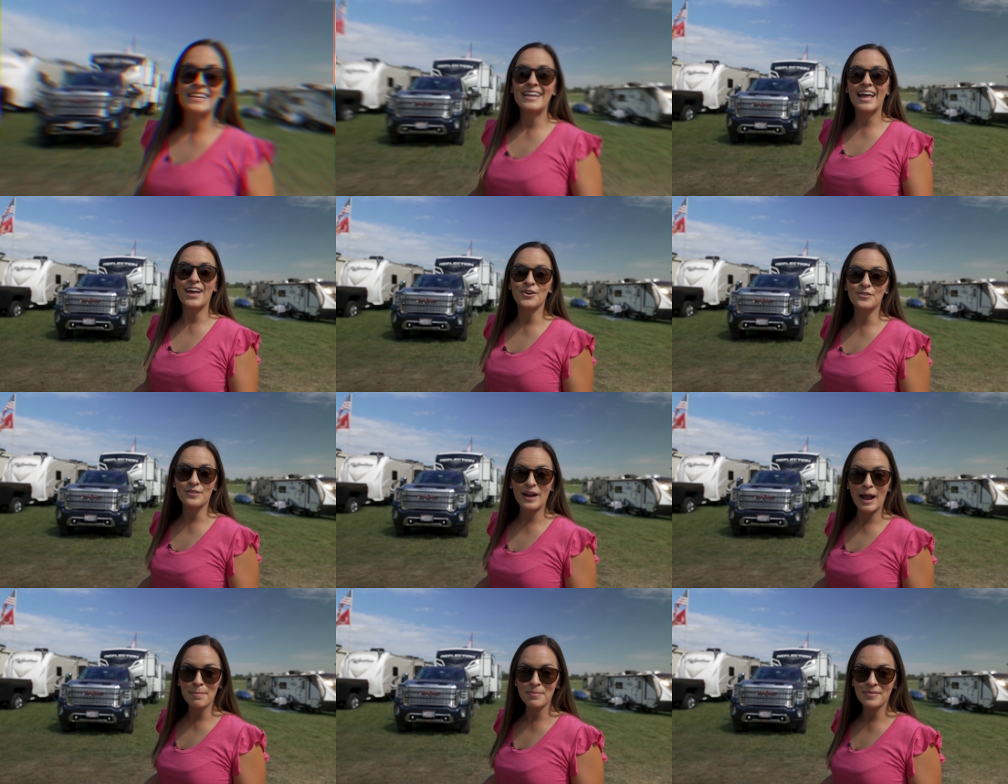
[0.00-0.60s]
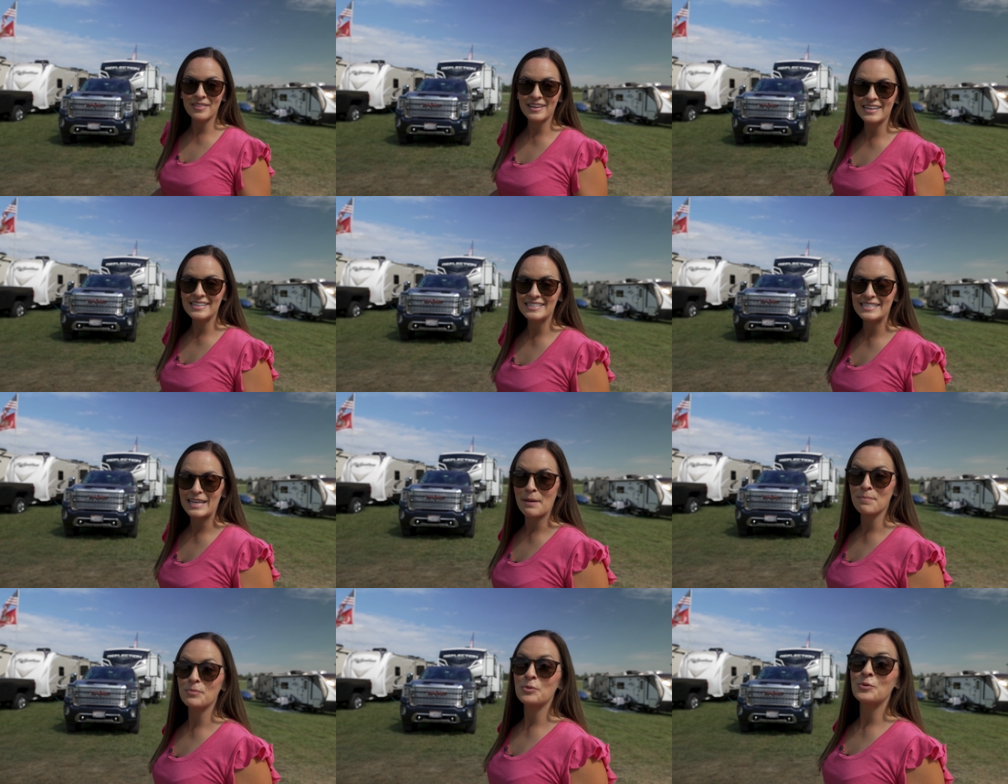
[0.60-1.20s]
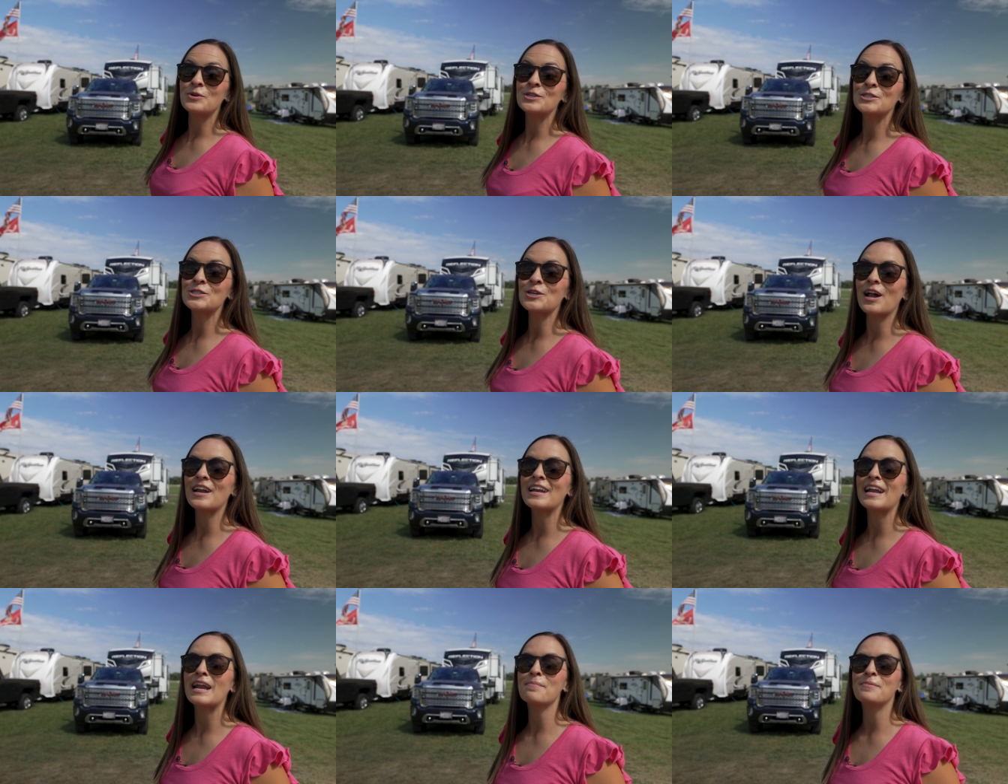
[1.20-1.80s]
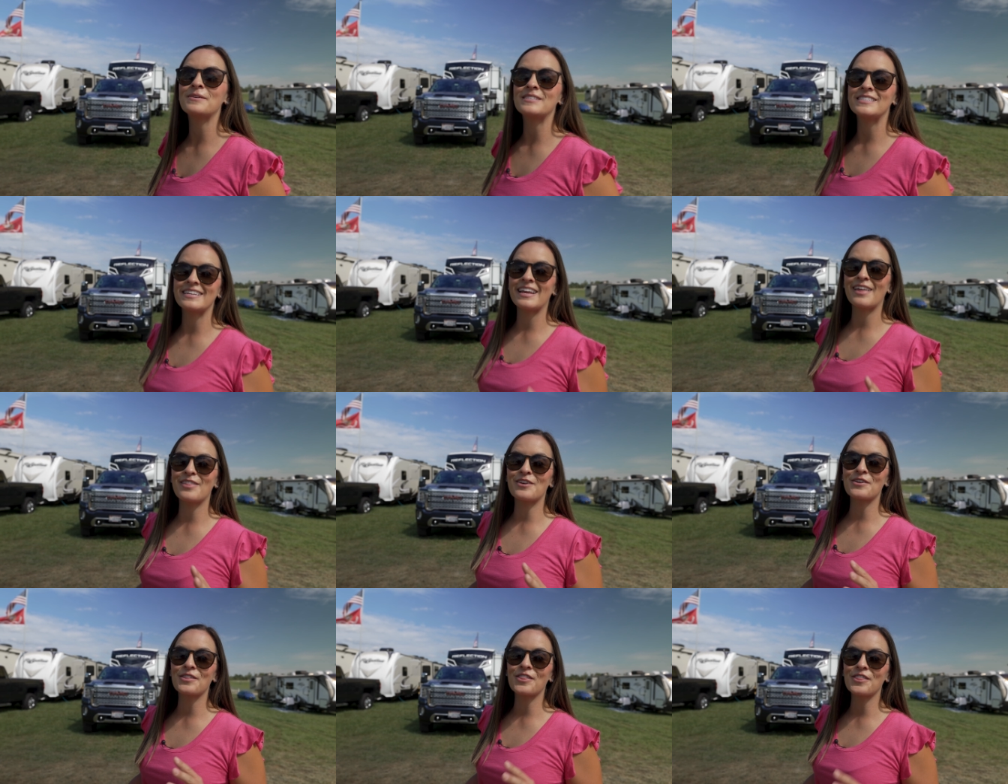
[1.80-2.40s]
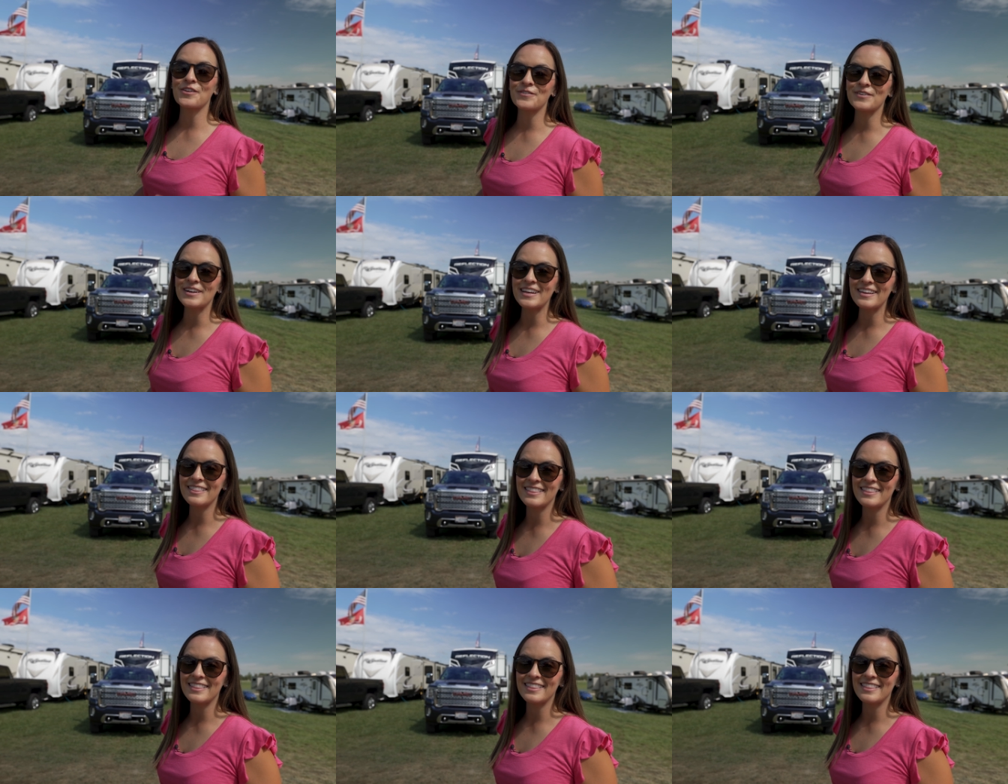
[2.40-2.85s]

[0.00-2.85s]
Now to wrap things up, Sean and I put together 3